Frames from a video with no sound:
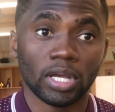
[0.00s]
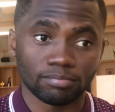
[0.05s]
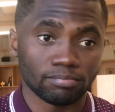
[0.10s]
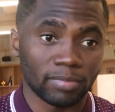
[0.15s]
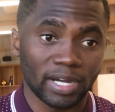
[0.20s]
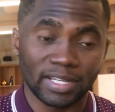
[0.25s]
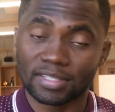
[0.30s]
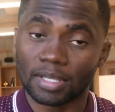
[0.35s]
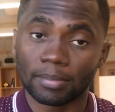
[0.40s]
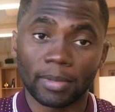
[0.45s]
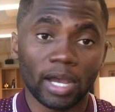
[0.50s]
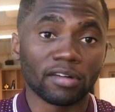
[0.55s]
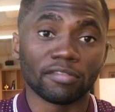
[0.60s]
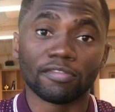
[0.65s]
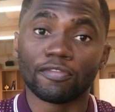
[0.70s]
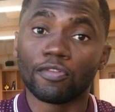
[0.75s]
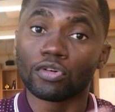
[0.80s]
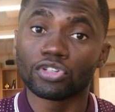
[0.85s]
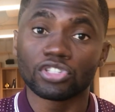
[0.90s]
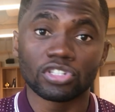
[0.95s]
By some
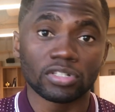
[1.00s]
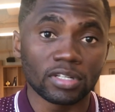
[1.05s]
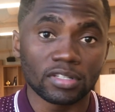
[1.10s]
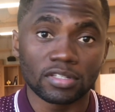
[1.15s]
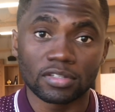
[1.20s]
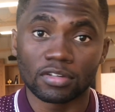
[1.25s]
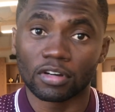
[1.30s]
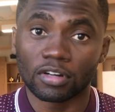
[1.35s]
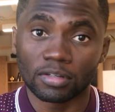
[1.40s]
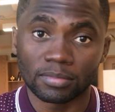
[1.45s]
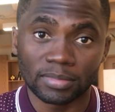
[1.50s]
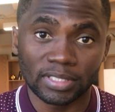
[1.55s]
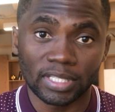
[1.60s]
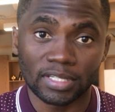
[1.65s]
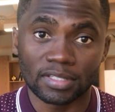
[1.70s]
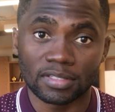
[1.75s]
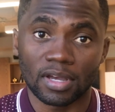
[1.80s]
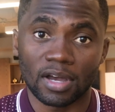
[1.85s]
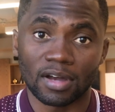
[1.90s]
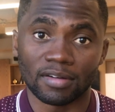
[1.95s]
unfortunate
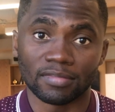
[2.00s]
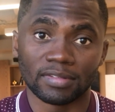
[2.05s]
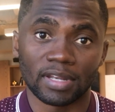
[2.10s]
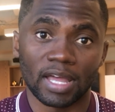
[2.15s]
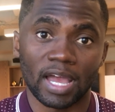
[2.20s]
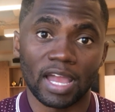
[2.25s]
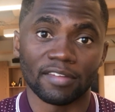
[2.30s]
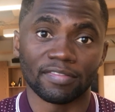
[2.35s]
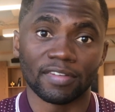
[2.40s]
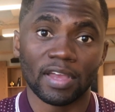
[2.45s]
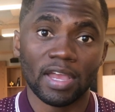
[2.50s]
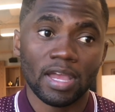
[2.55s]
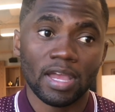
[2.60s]
circumstance of life,